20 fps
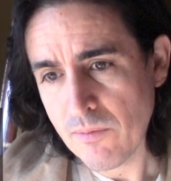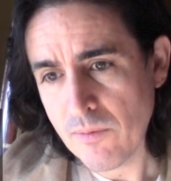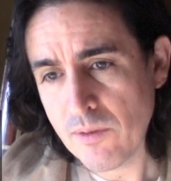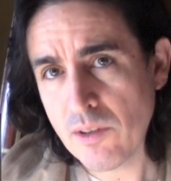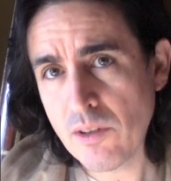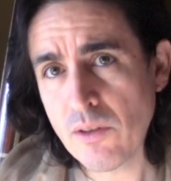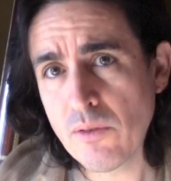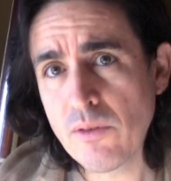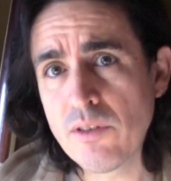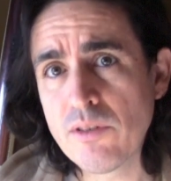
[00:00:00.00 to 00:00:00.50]

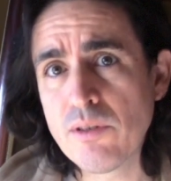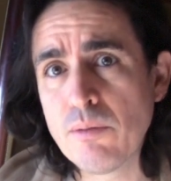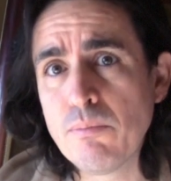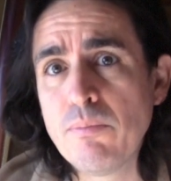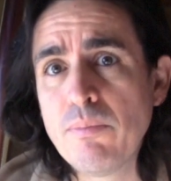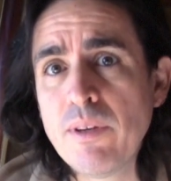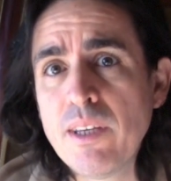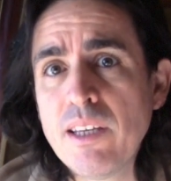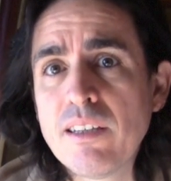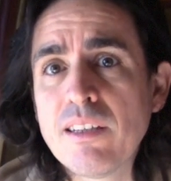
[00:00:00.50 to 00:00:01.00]
So there's a
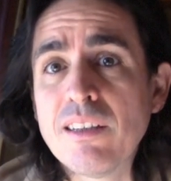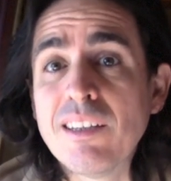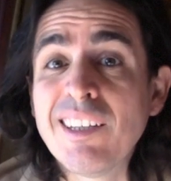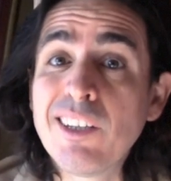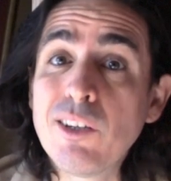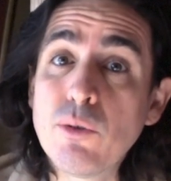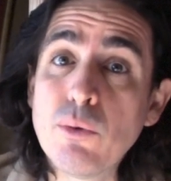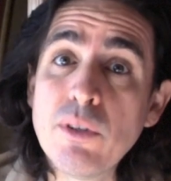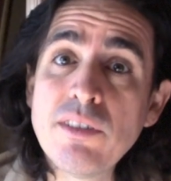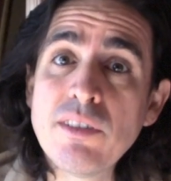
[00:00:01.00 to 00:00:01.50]
big
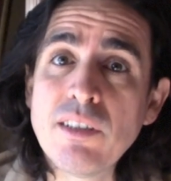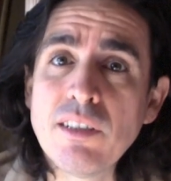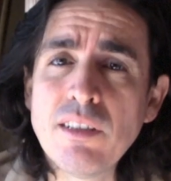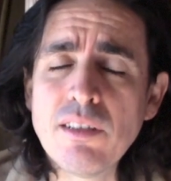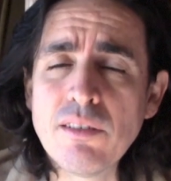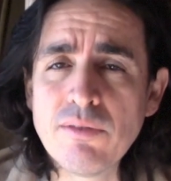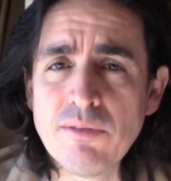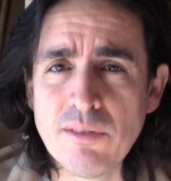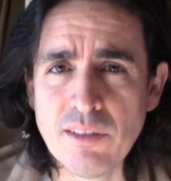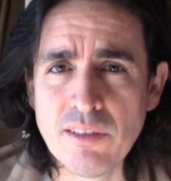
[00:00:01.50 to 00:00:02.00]
linguistic
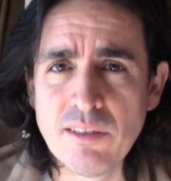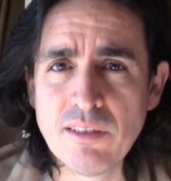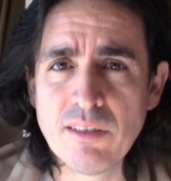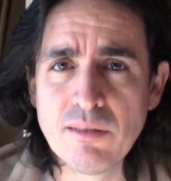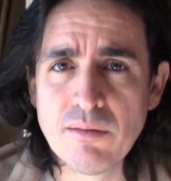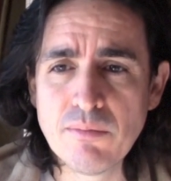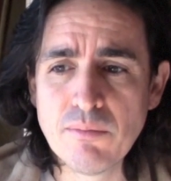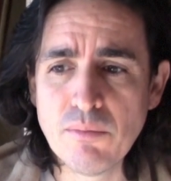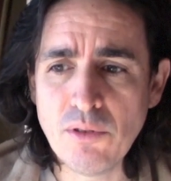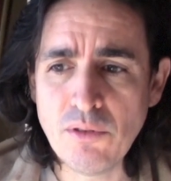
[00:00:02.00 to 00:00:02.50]

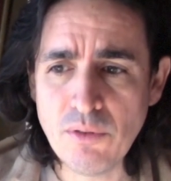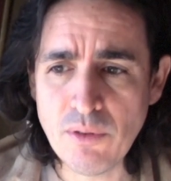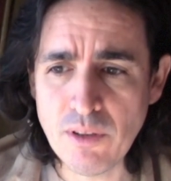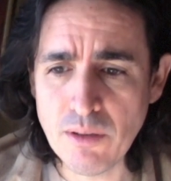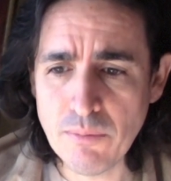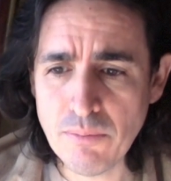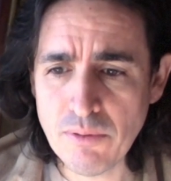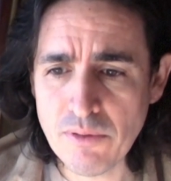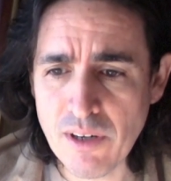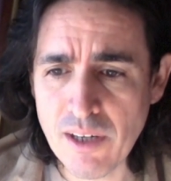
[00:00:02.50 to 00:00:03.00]
difference between
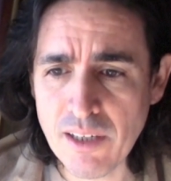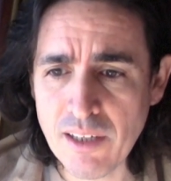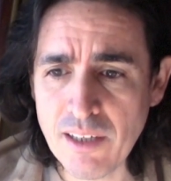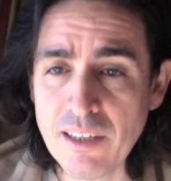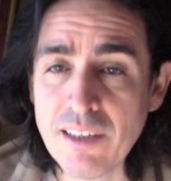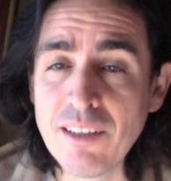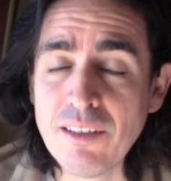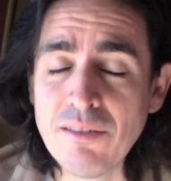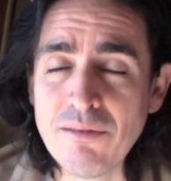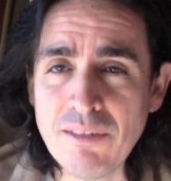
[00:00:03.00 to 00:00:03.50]
the Purana
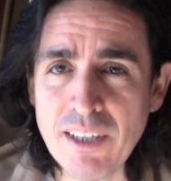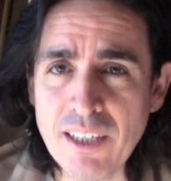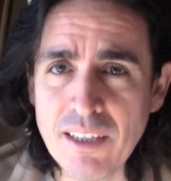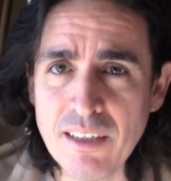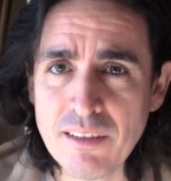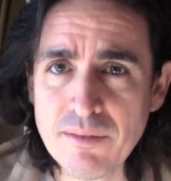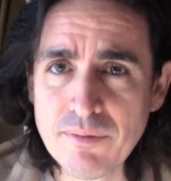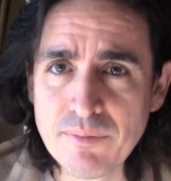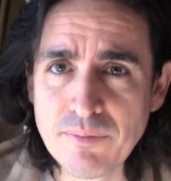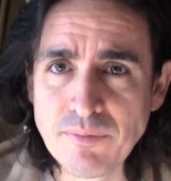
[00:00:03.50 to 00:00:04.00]
and the
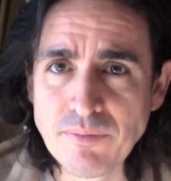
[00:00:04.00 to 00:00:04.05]
Veda.